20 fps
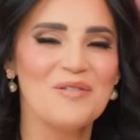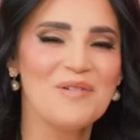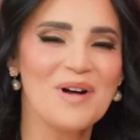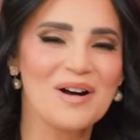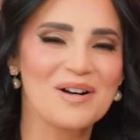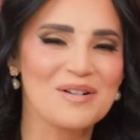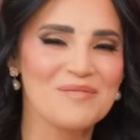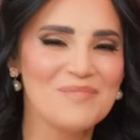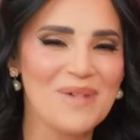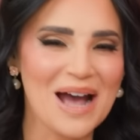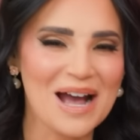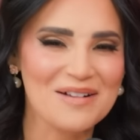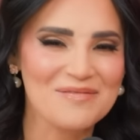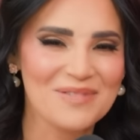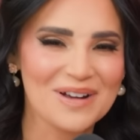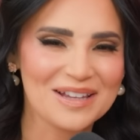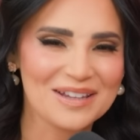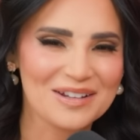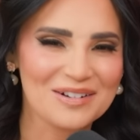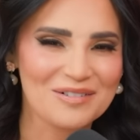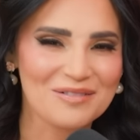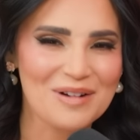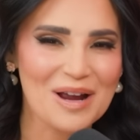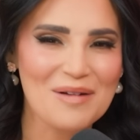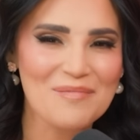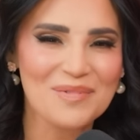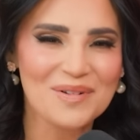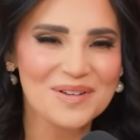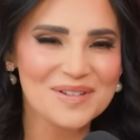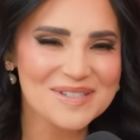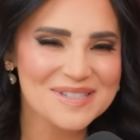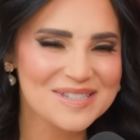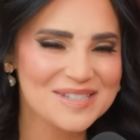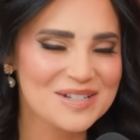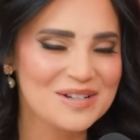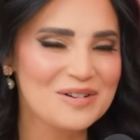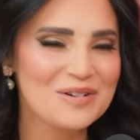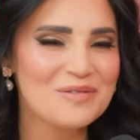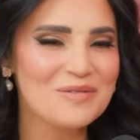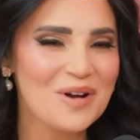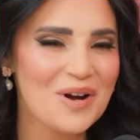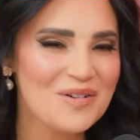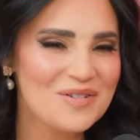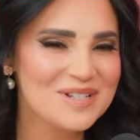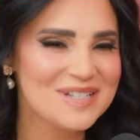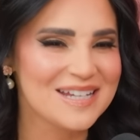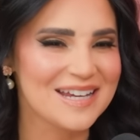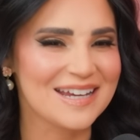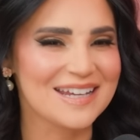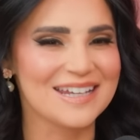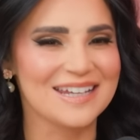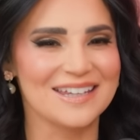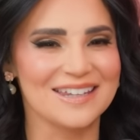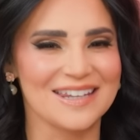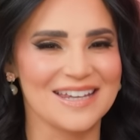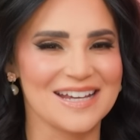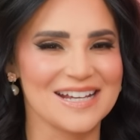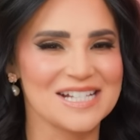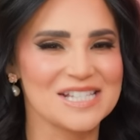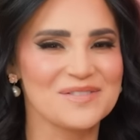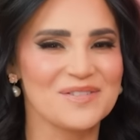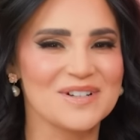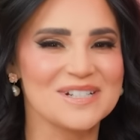Welcome back, my little rebels, to Rodiculous.